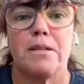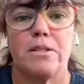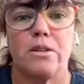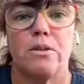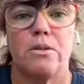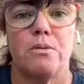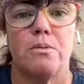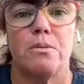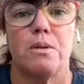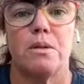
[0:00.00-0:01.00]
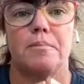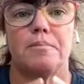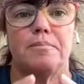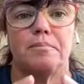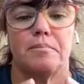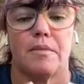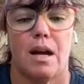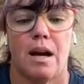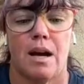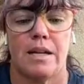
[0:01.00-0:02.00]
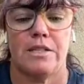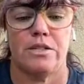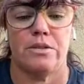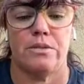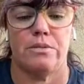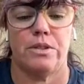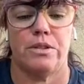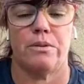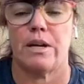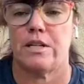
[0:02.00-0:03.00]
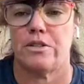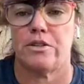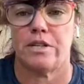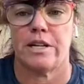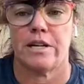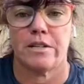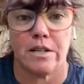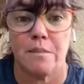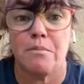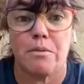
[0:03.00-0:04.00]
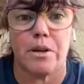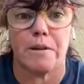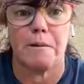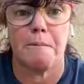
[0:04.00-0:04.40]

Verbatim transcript: So I do, you know, I started out on Upwork.